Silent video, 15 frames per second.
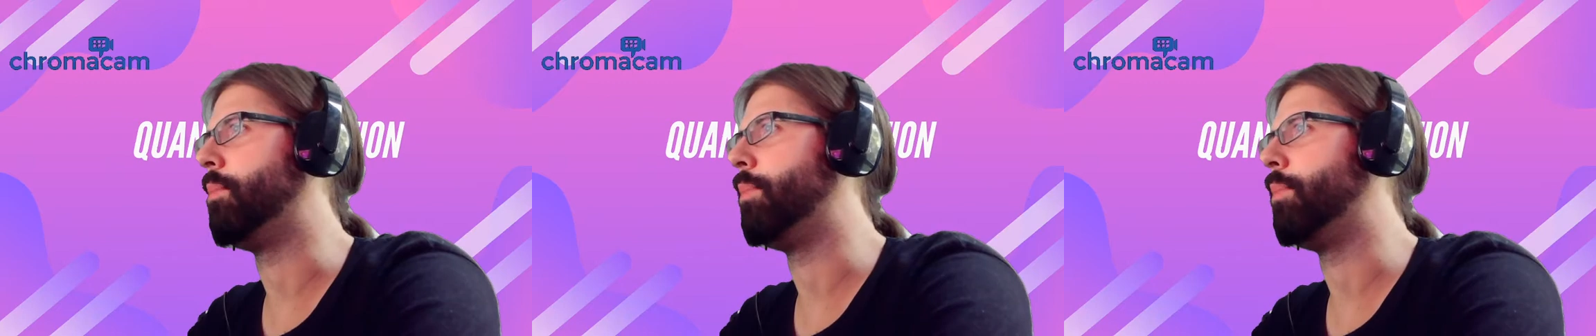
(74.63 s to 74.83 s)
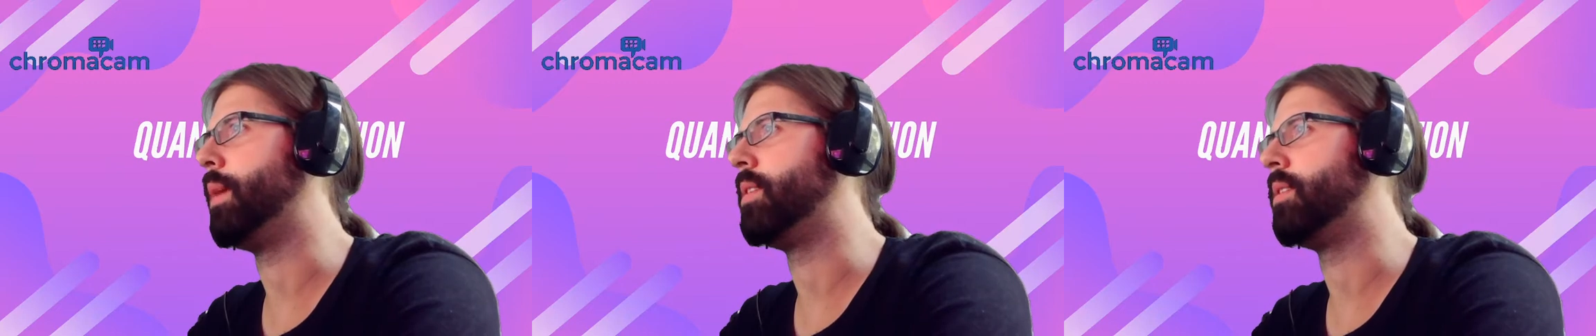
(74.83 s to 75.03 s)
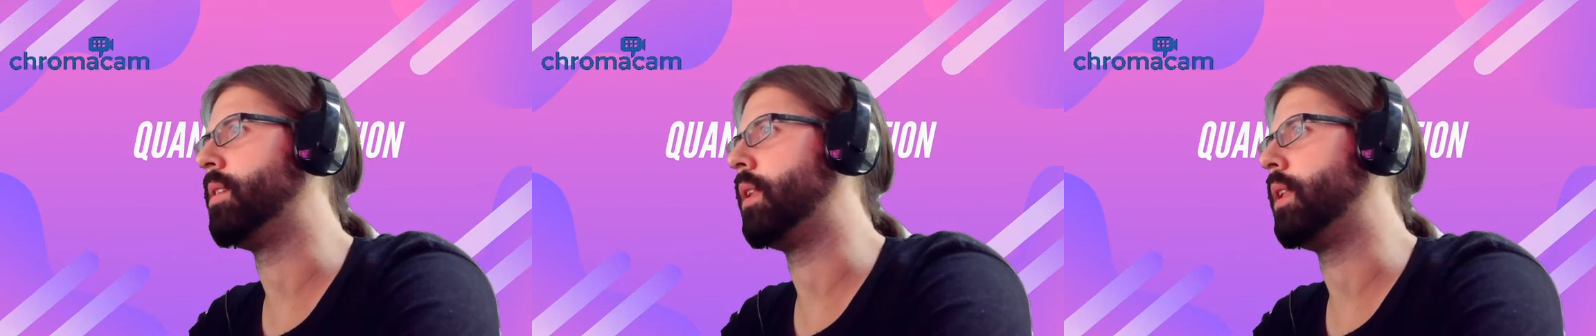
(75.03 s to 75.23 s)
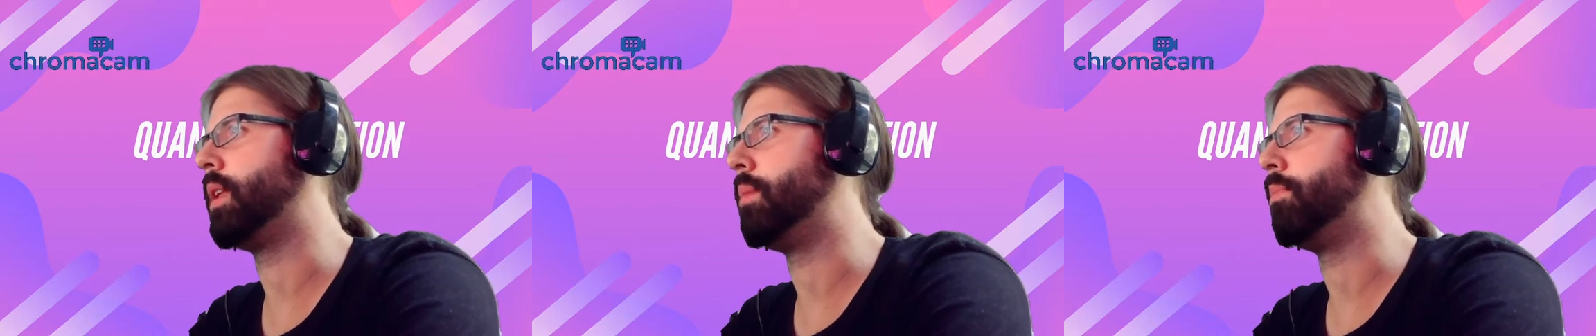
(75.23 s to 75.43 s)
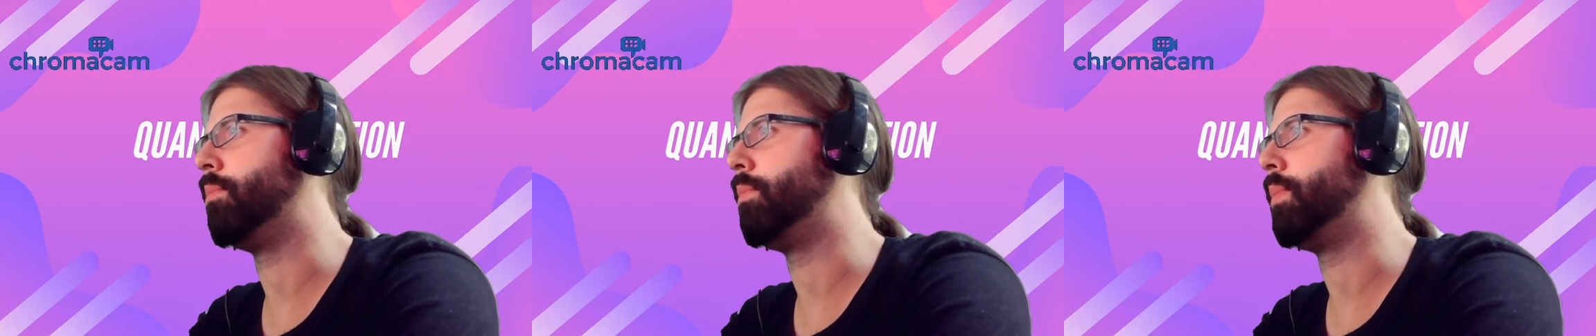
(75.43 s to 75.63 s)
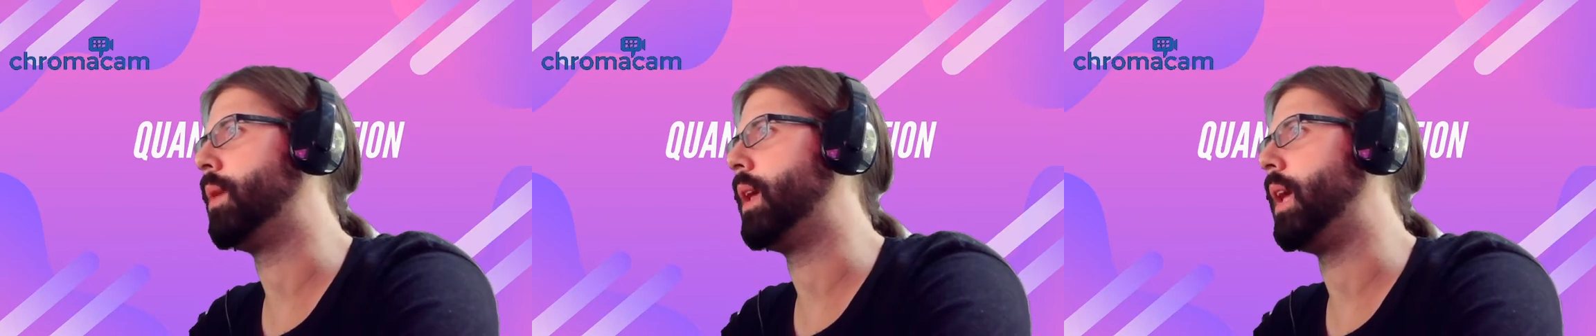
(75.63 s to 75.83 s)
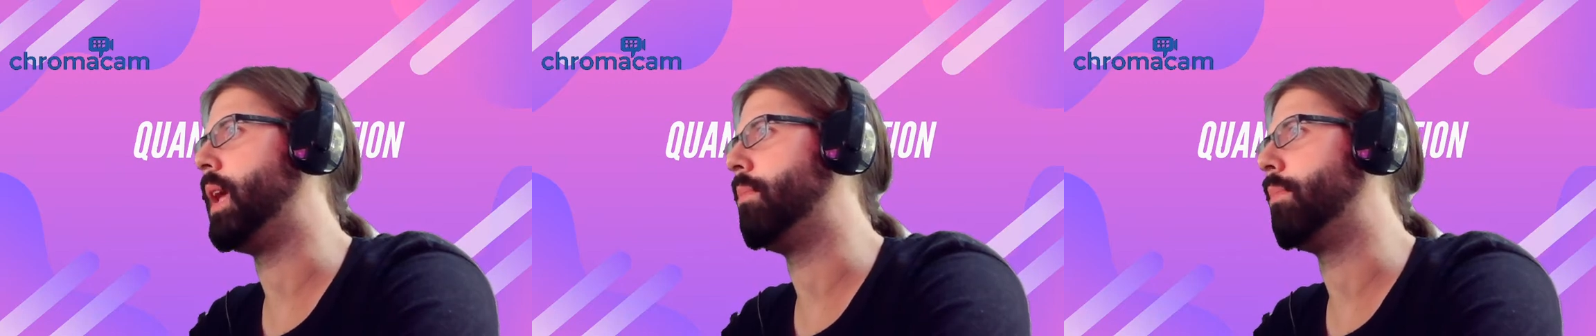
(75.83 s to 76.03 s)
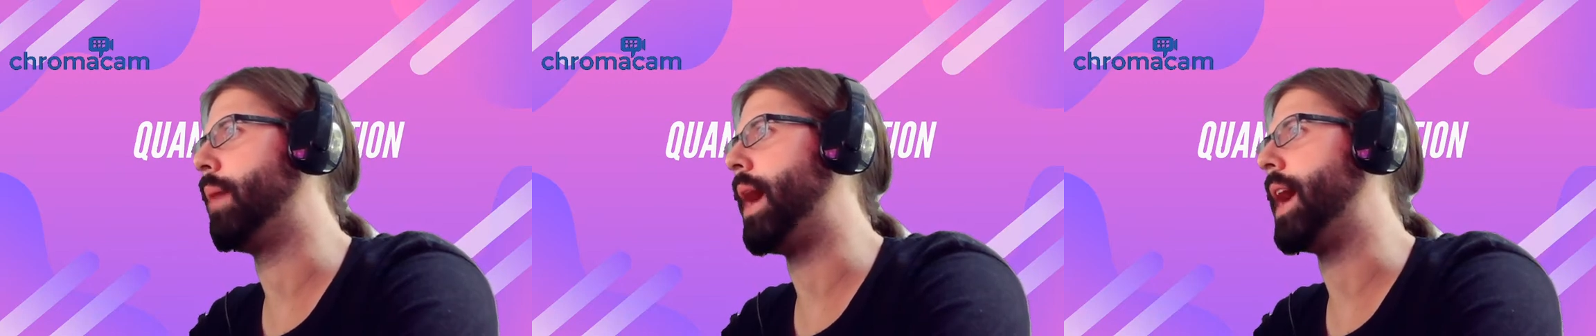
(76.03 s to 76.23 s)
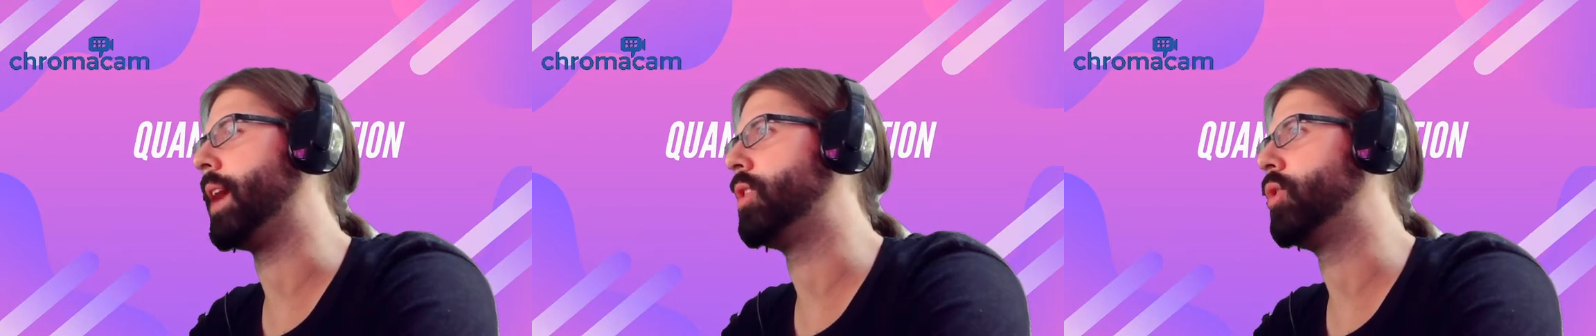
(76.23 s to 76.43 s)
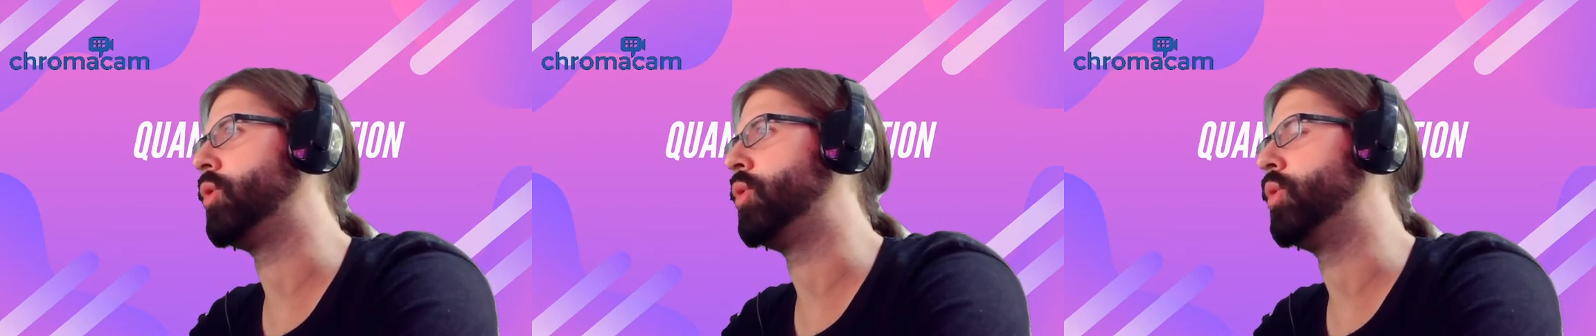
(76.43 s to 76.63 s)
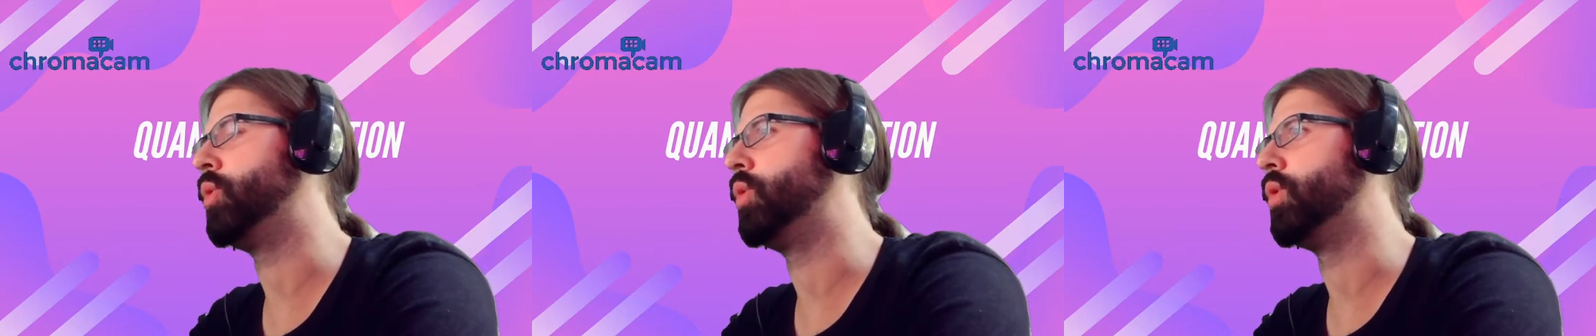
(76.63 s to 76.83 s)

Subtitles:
basically came back to,